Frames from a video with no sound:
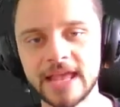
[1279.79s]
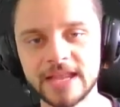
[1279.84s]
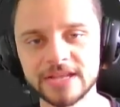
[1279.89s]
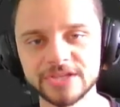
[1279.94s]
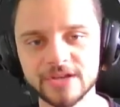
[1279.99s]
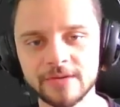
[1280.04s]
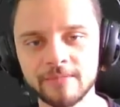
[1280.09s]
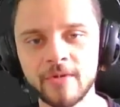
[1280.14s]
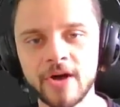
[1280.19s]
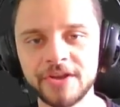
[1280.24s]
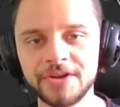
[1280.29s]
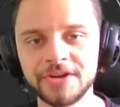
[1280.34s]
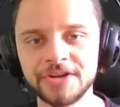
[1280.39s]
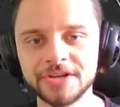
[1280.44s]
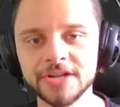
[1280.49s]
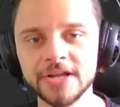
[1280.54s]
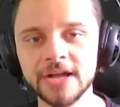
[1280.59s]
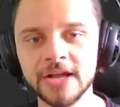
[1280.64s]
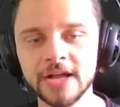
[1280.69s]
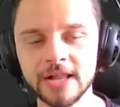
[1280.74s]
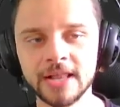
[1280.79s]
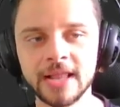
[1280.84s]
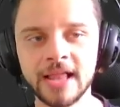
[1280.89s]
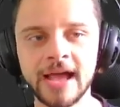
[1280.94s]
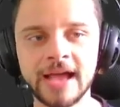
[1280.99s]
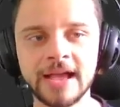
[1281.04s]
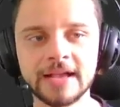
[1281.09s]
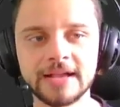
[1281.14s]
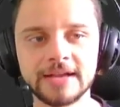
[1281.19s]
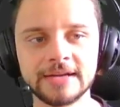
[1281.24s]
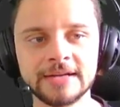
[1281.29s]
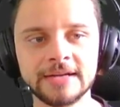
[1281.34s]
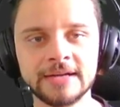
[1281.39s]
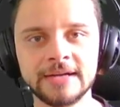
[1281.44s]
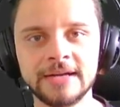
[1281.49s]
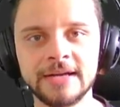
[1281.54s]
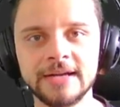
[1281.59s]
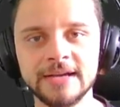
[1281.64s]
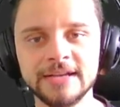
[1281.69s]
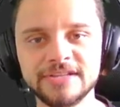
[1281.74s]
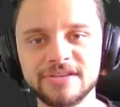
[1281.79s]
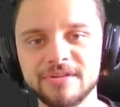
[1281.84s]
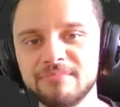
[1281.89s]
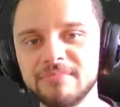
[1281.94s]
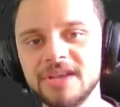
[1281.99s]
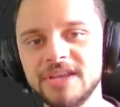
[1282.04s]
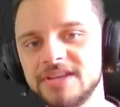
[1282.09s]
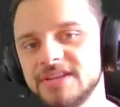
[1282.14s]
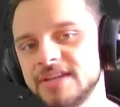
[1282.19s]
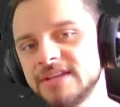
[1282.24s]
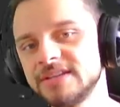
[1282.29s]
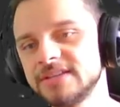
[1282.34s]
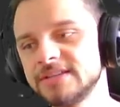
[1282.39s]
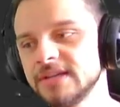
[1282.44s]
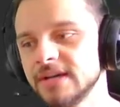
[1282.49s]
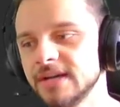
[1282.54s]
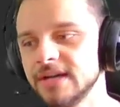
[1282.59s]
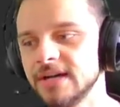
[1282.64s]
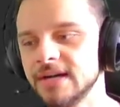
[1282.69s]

and some other like intermediate